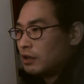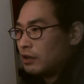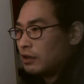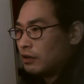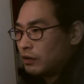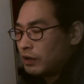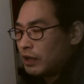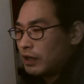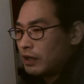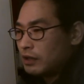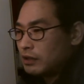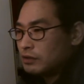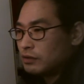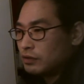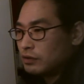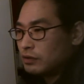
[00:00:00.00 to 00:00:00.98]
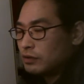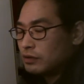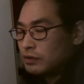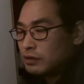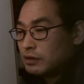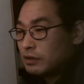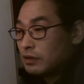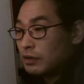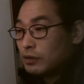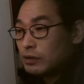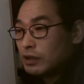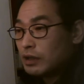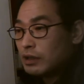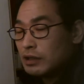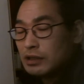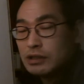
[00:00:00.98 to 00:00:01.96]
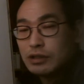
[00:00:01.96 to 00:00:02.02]
Okay, so those
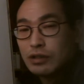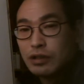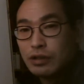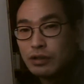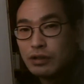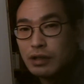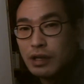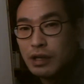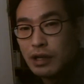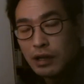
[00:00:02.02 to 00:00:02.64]
are Eastern,